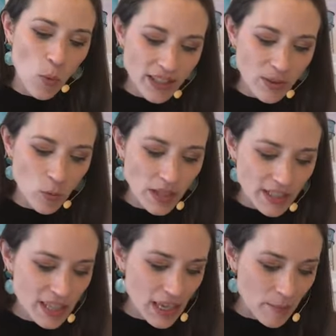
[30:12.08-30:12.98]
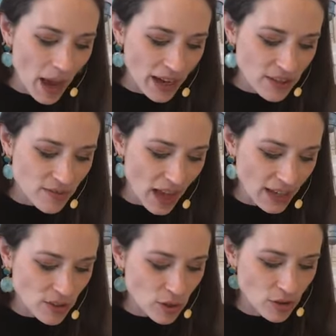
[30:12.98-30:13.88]
what is the impact of
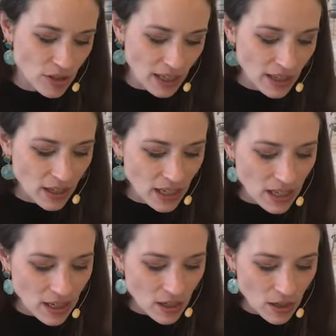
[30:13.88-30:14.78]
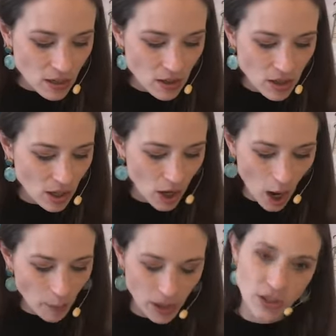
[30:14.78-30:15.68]
that, do you think, in the
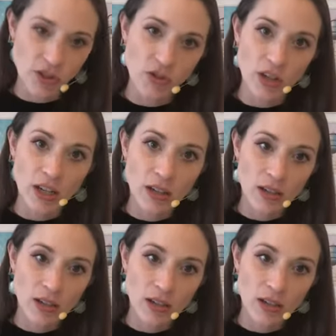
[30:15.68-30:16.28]
opera industry?